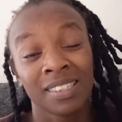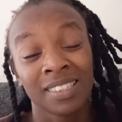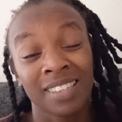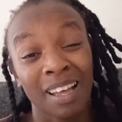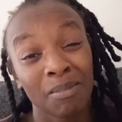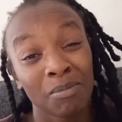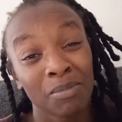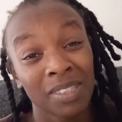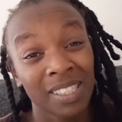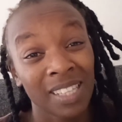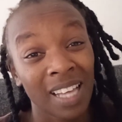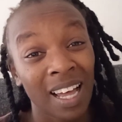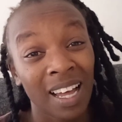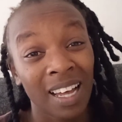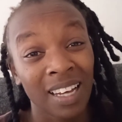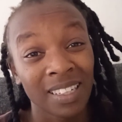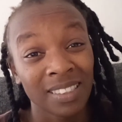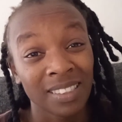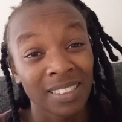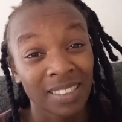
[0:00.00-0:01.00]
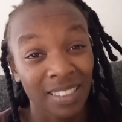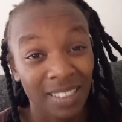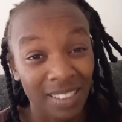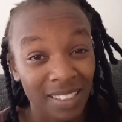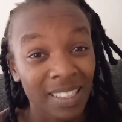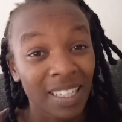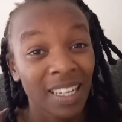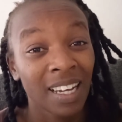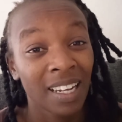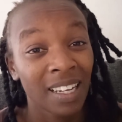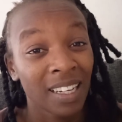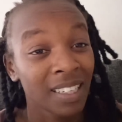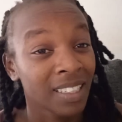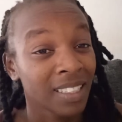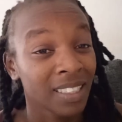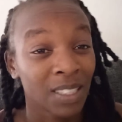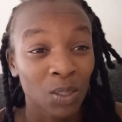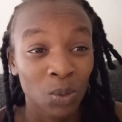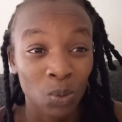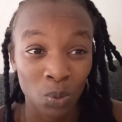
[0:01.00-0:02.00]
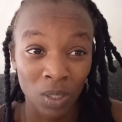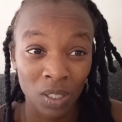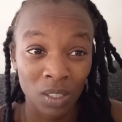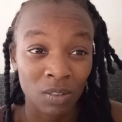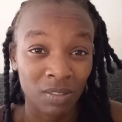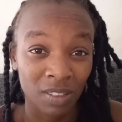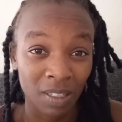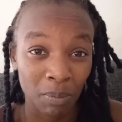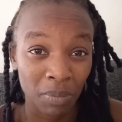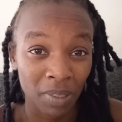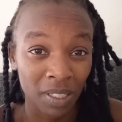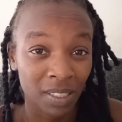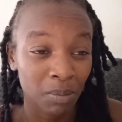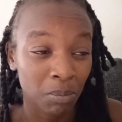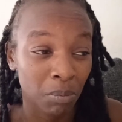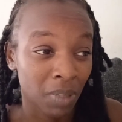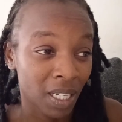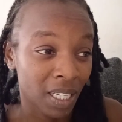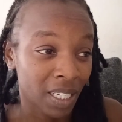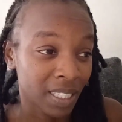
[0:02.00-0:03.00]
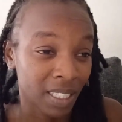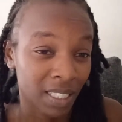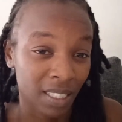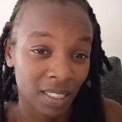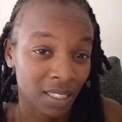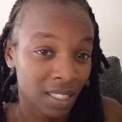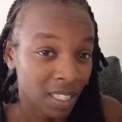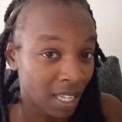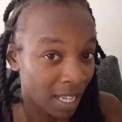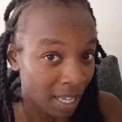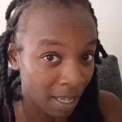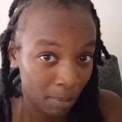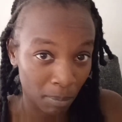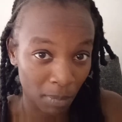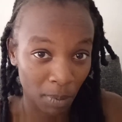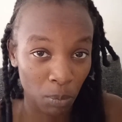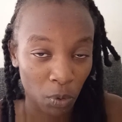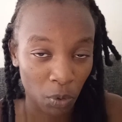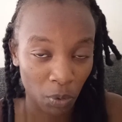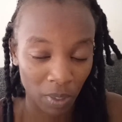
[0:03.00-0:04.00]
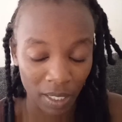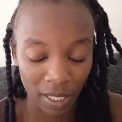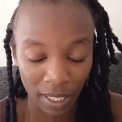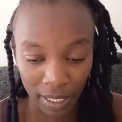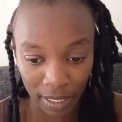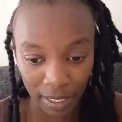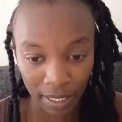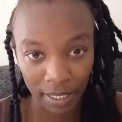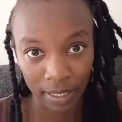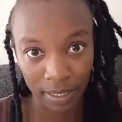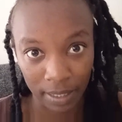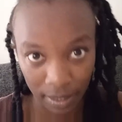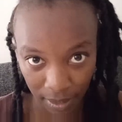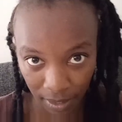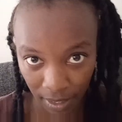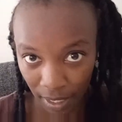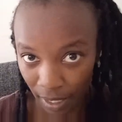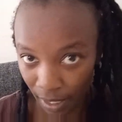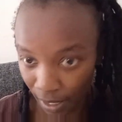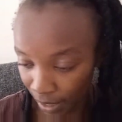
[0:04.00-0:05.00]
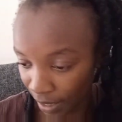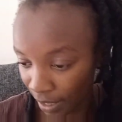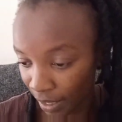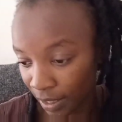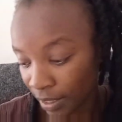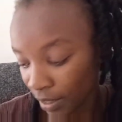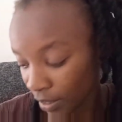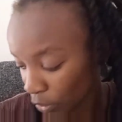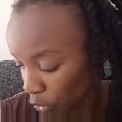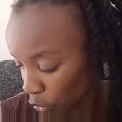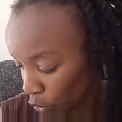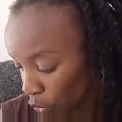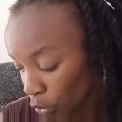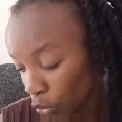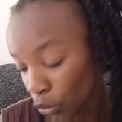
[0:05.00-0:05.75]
samsung yeah it's one of the best blenders maybe when i get i'll show